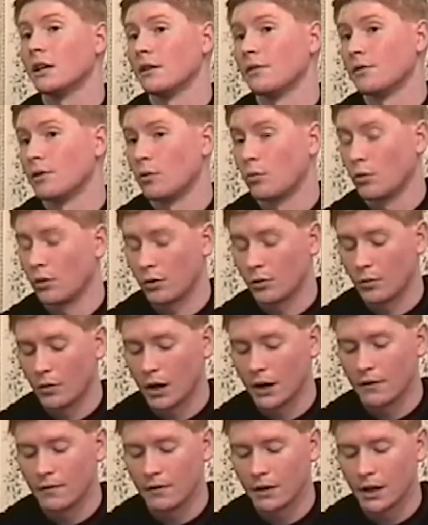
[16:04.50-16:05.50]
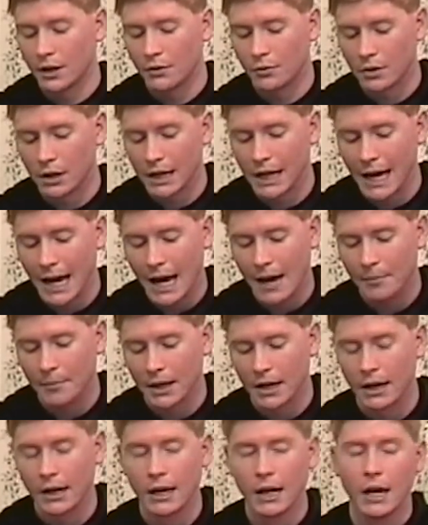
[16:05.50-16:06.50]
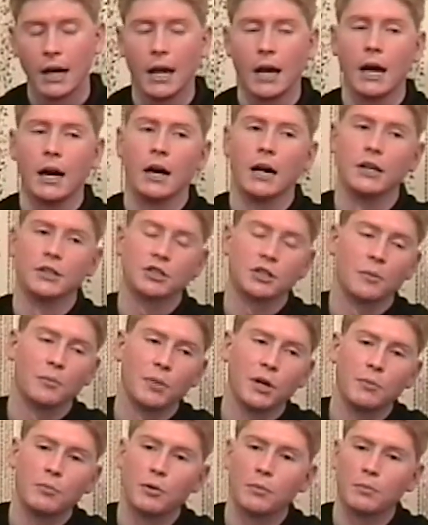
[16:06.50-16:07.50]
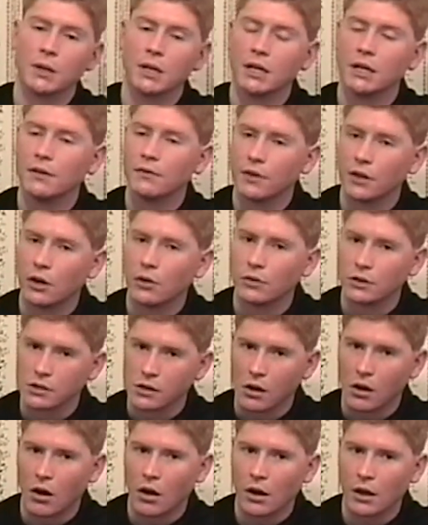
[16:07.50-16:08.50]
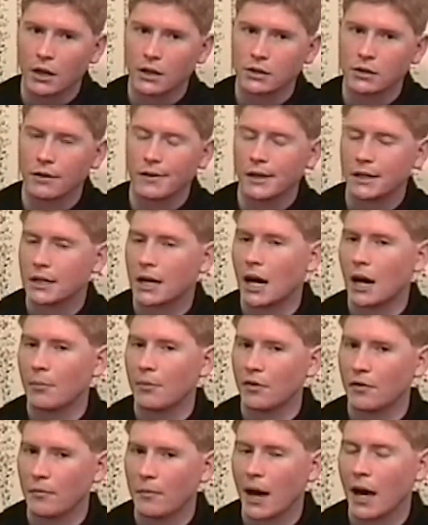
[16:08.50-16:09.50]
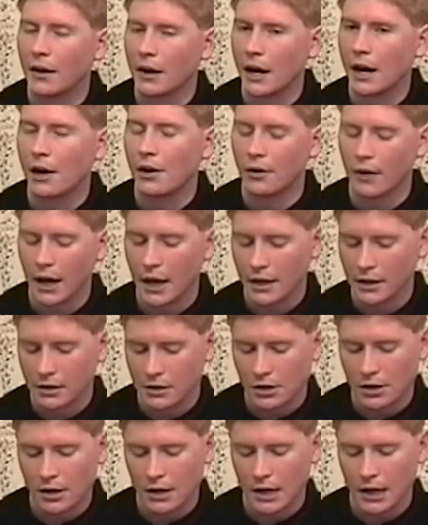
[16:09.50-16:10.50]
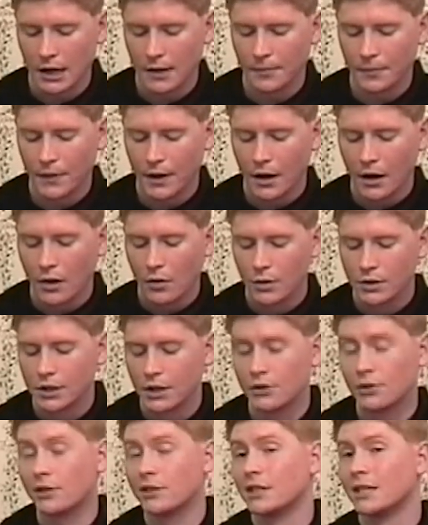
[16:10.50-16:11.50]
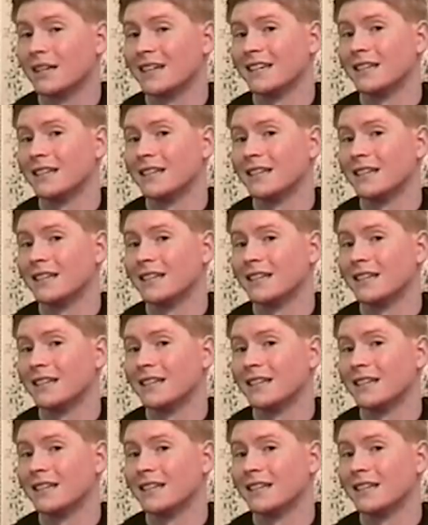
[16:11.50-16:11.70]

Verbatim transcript: if the worldwide flood really happened. Some people believe Noah's Ark is on the top of Mount Ararat in Turkey. What's interesting